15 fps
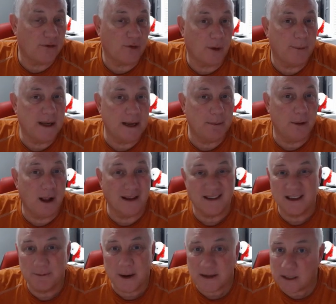for a P plus,
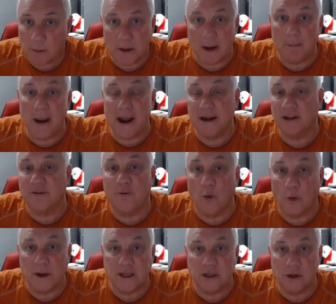especially when a minus
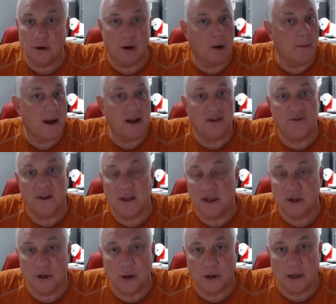40 shooter or a minus 50
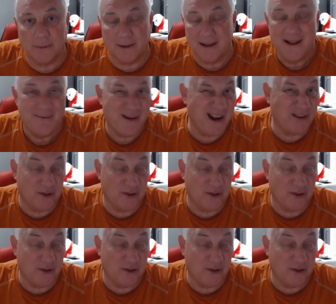shooter comes in. Minus